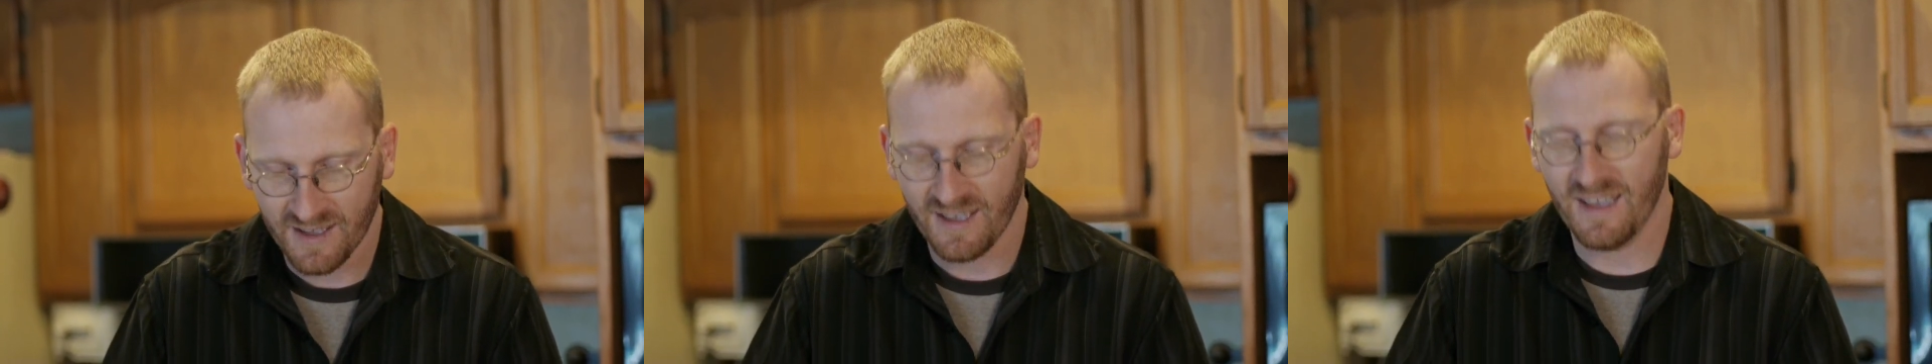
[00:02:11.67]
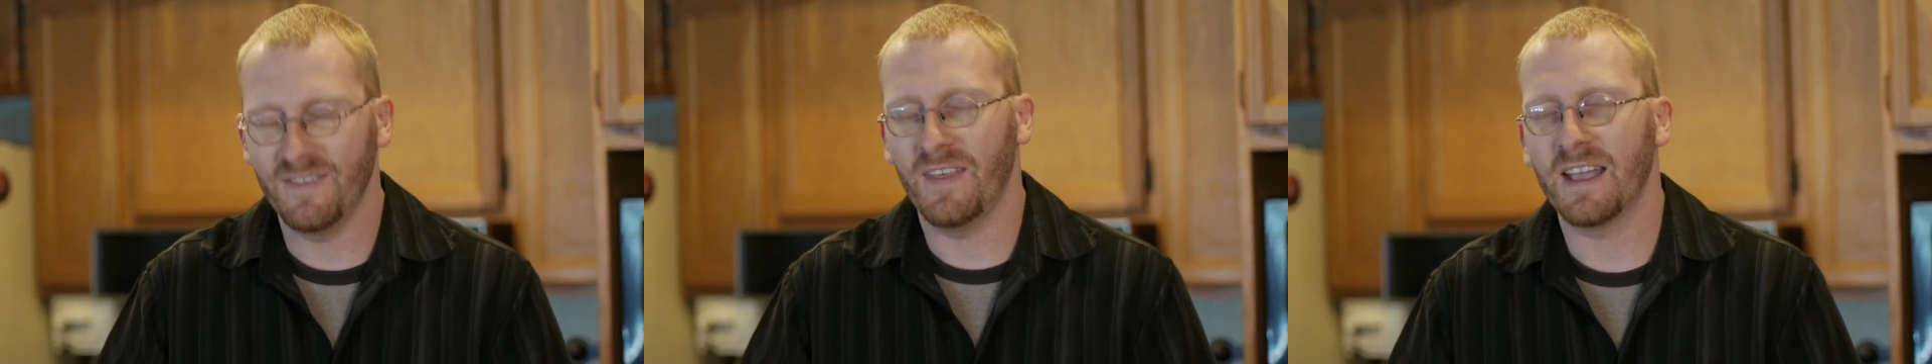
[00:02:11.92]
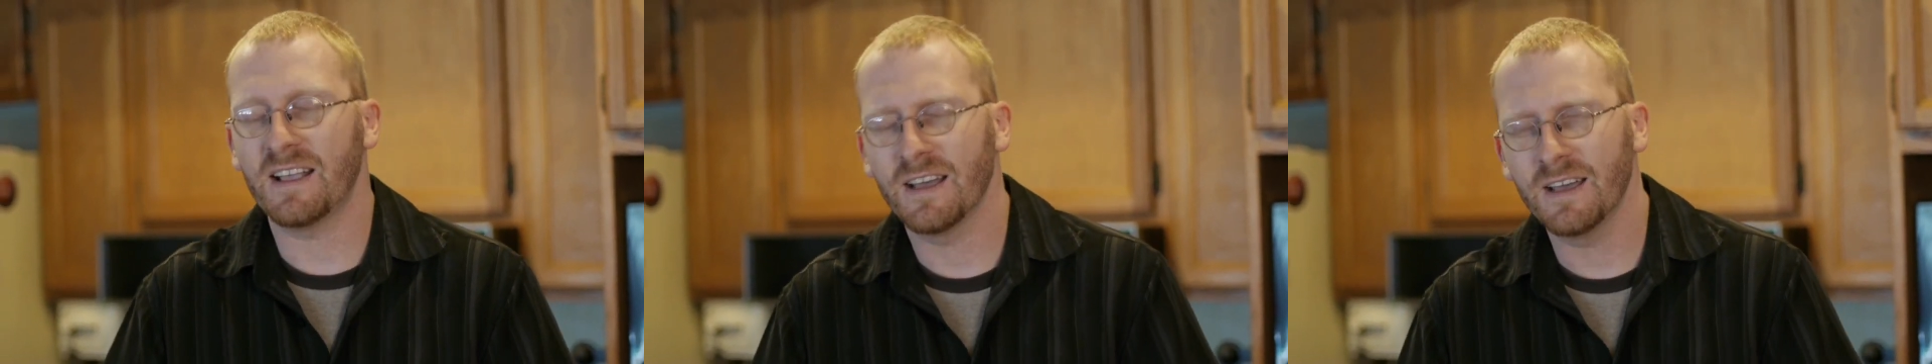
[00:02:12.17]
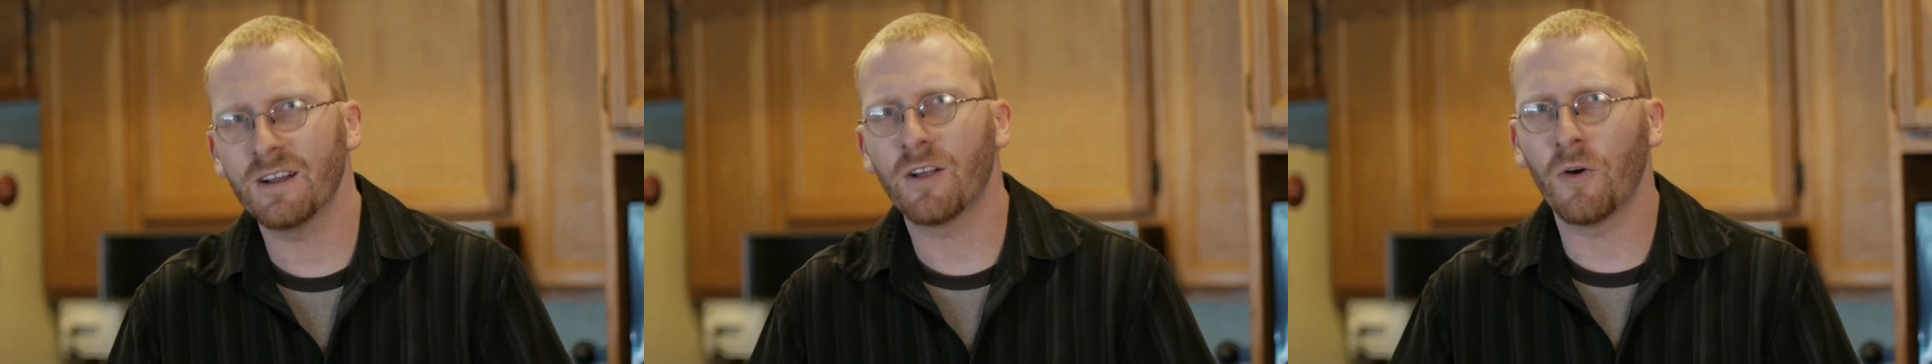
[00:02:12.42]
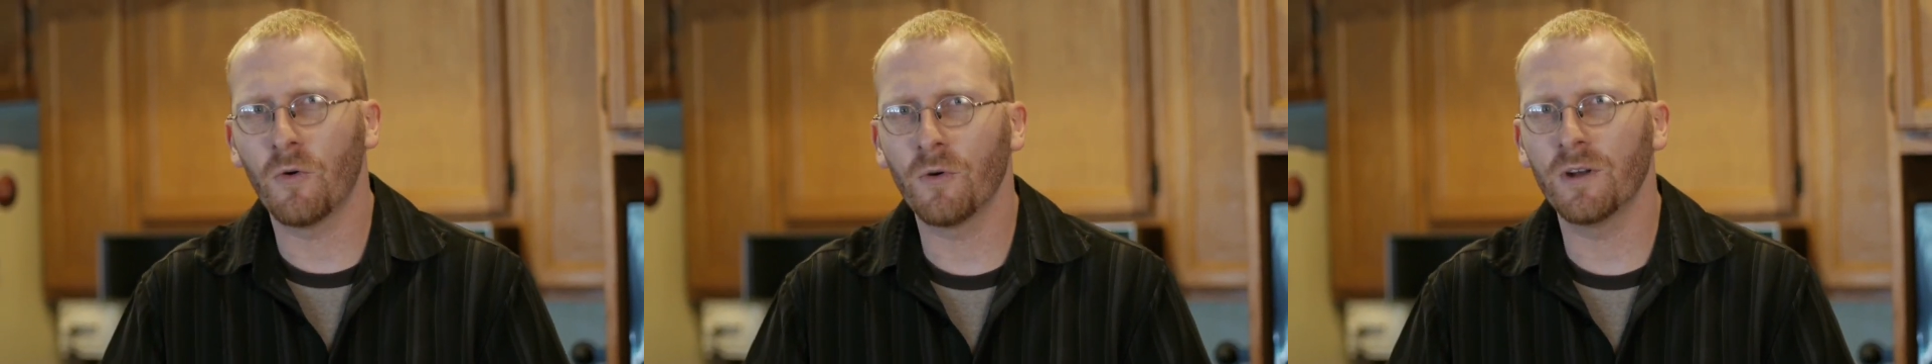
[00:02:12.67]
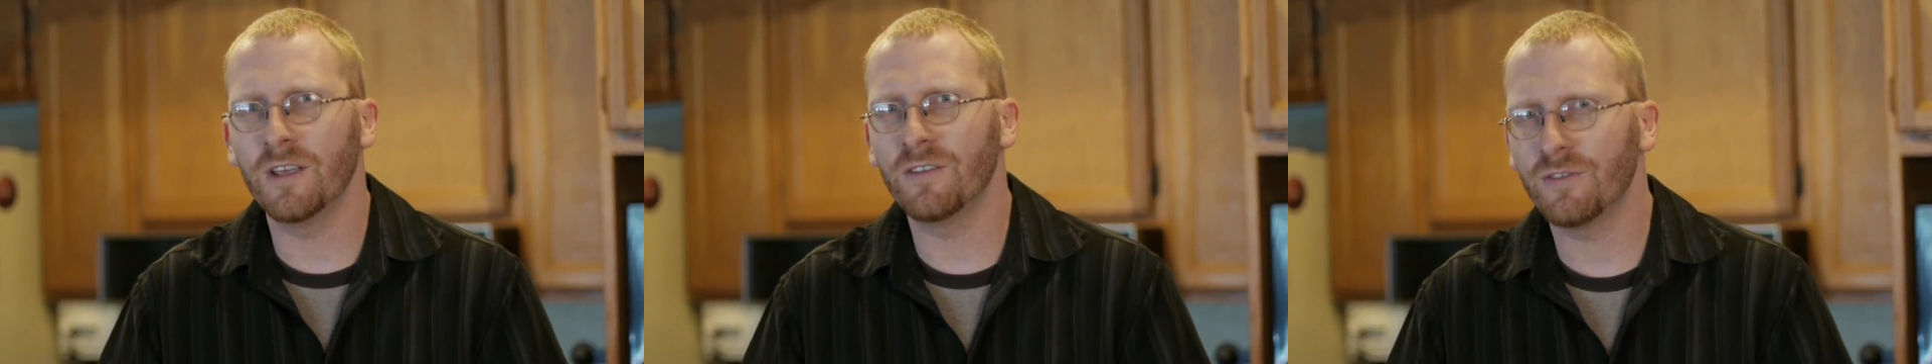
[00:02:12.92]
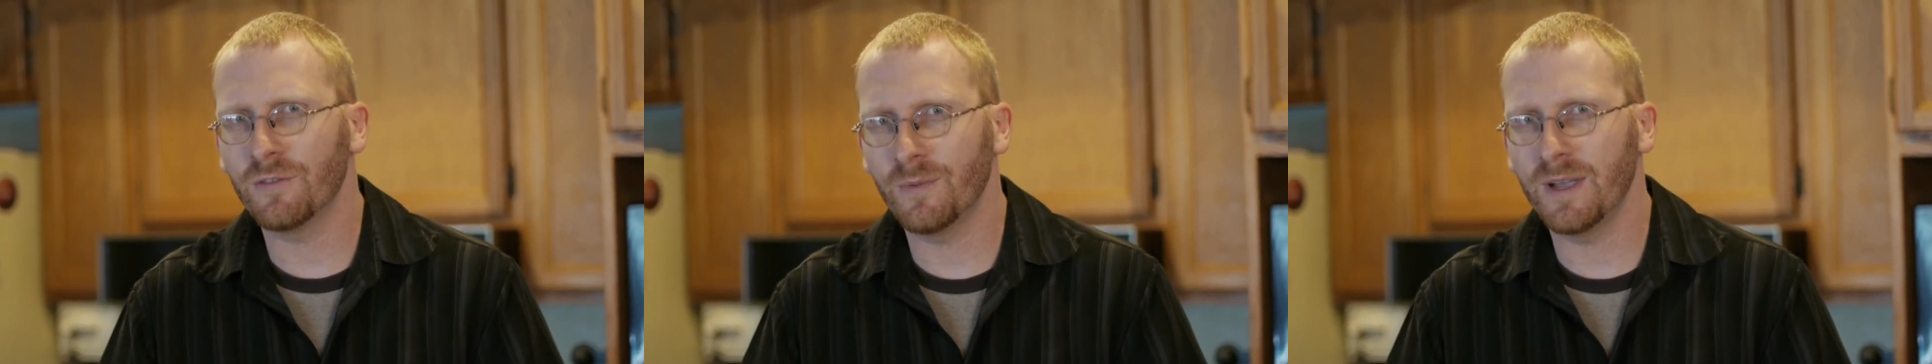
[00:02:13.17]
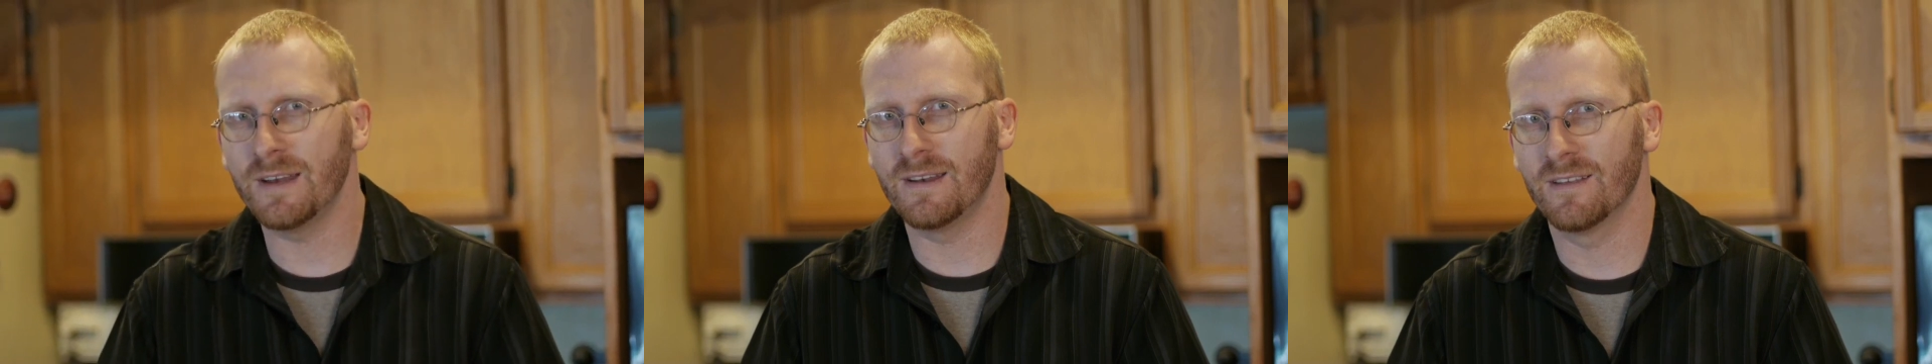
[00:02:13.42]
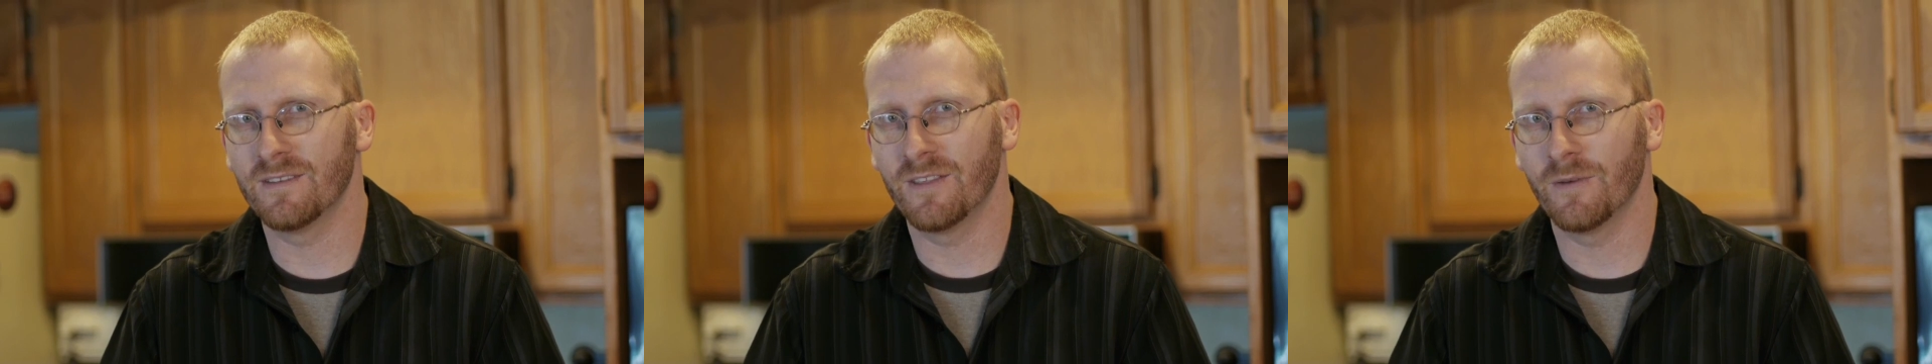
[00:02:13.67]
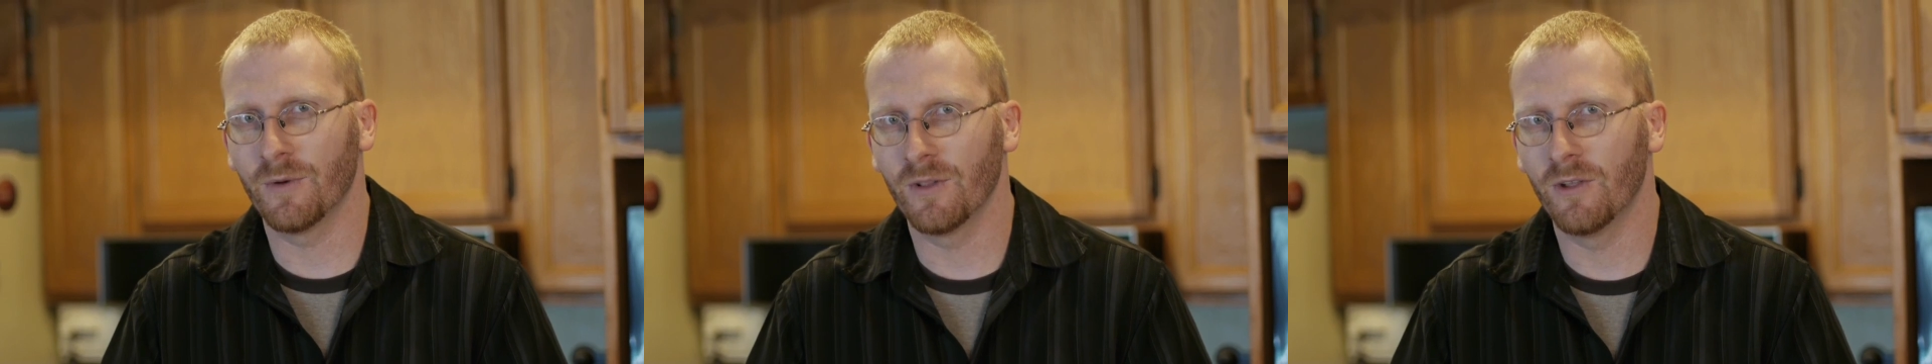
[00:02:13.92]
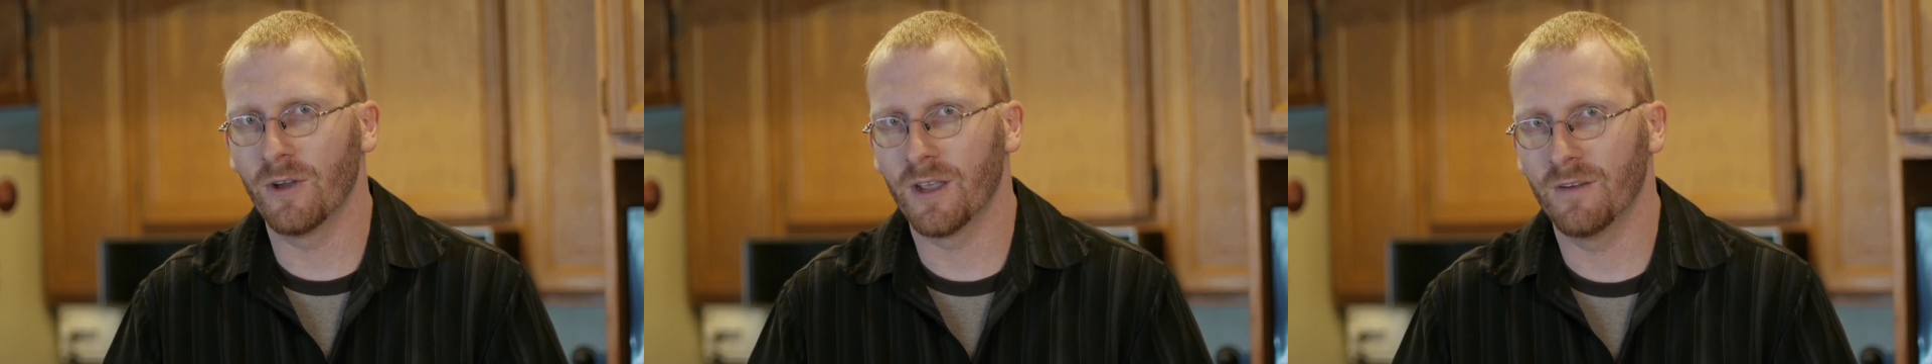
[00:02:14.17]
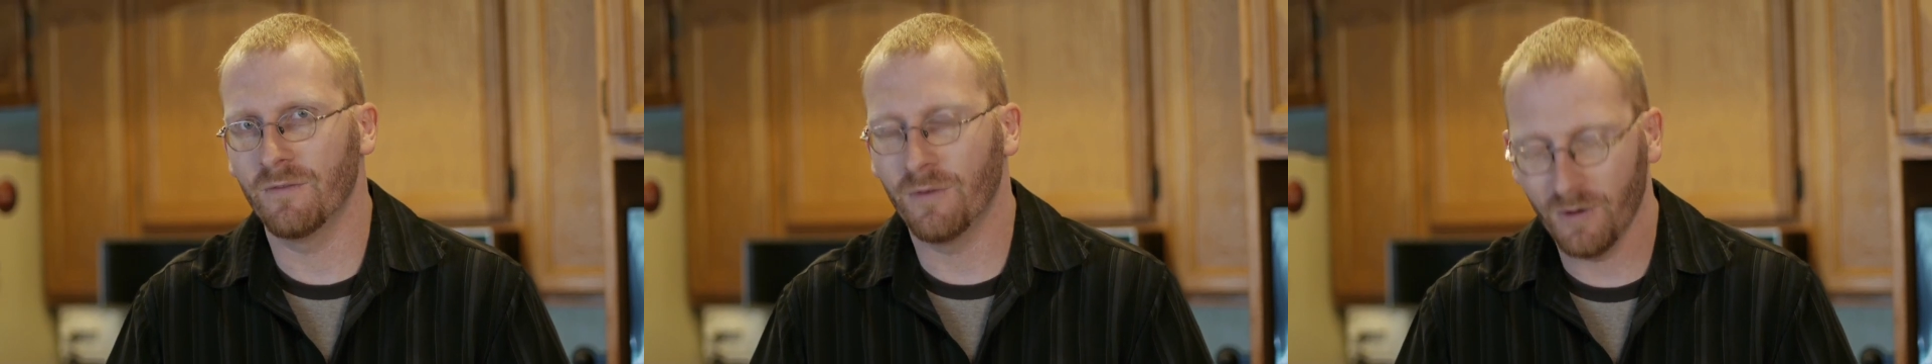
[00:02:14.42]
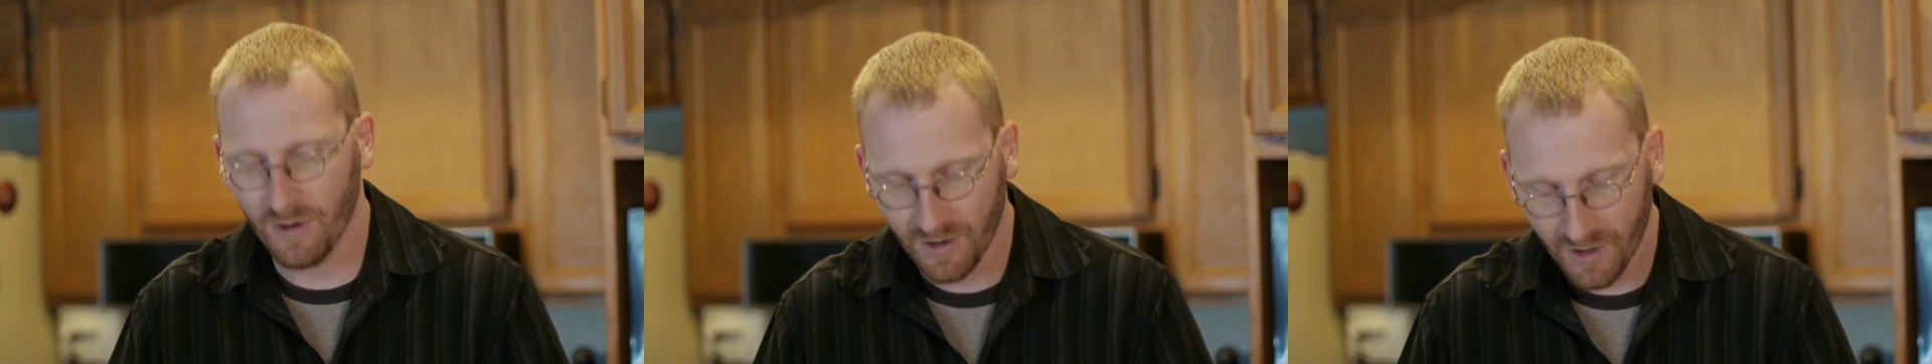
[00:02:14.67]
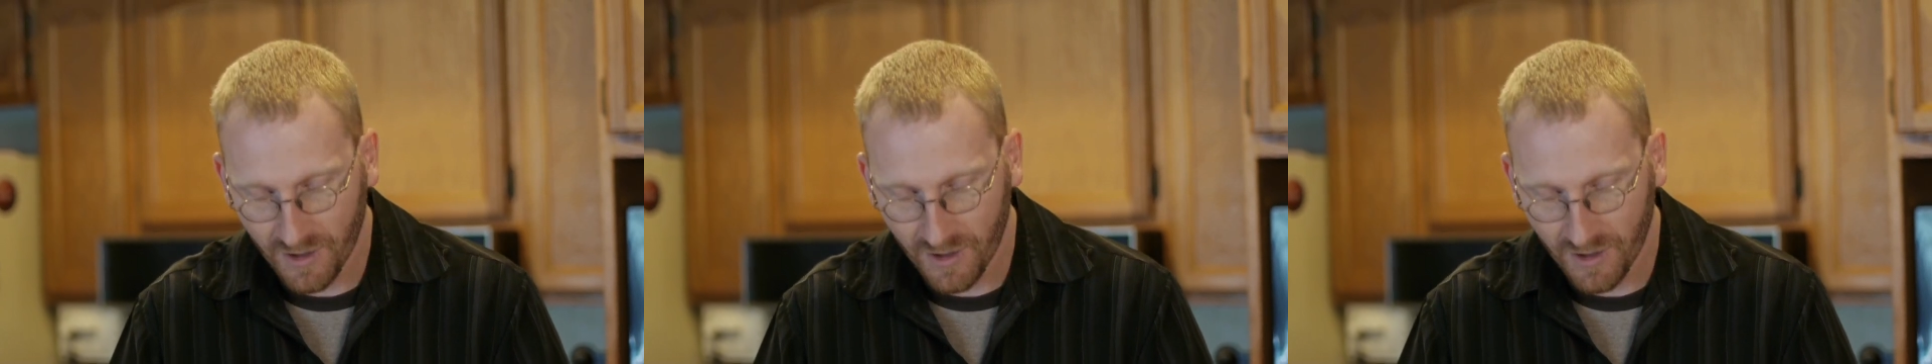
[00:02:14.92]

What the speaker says: and that kind of corny sweetness that we're looking for.